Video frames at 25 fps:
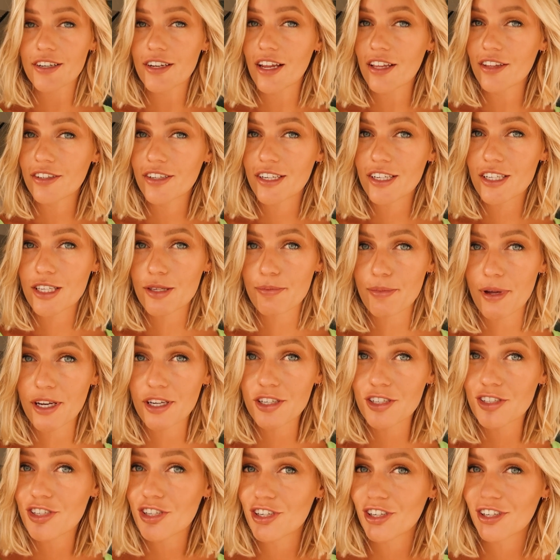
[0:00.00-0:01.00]
another
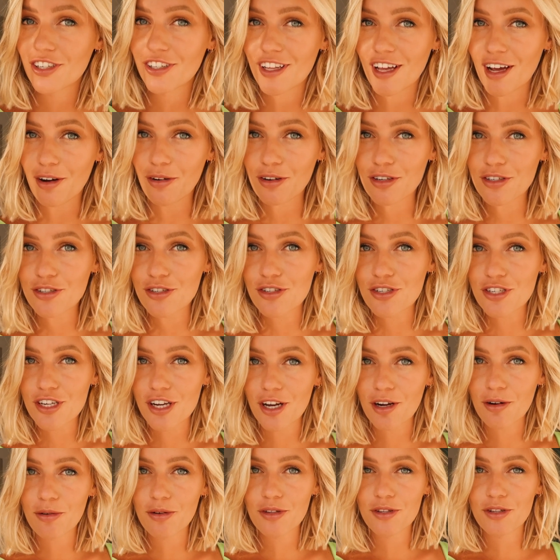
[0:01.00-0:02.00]
expenditure that I wanted to
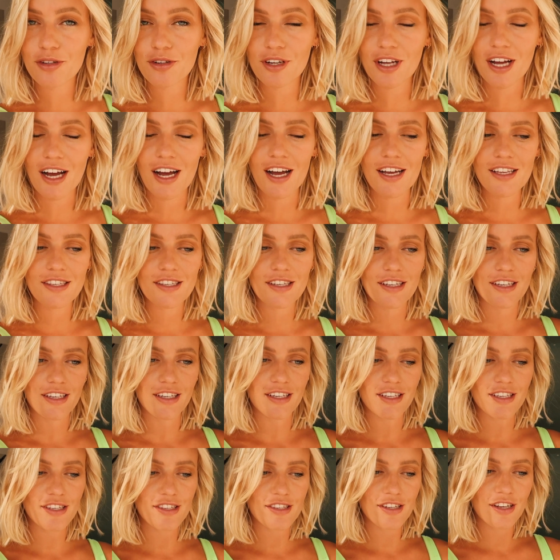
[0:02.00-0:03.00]
share with you guys
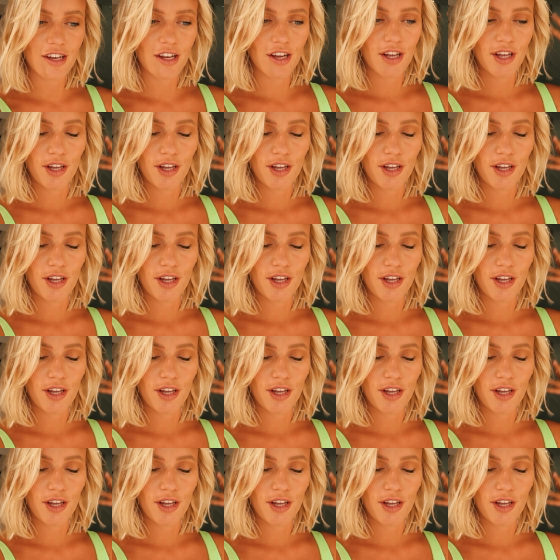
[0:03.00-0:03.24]
is